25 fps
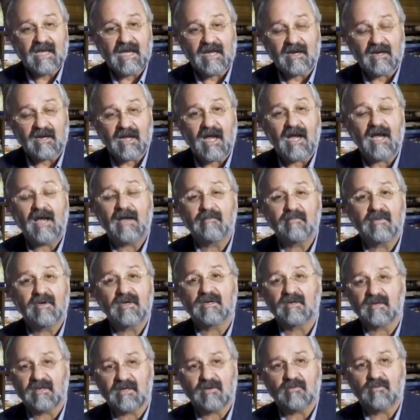And I'm
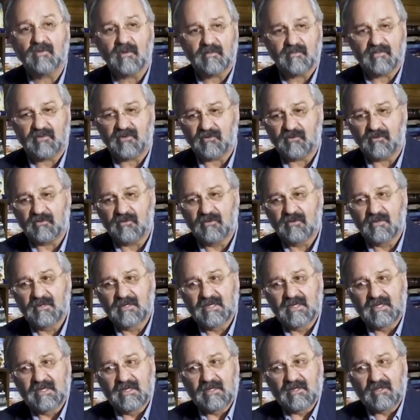going to equip you
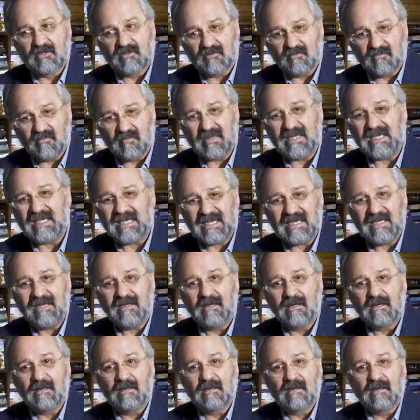to
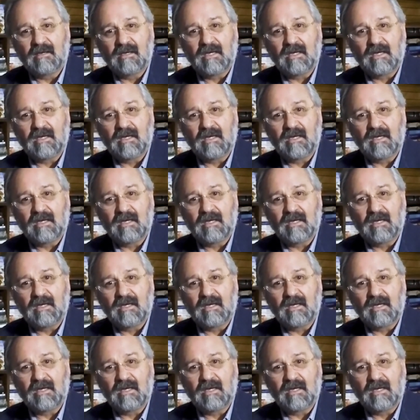be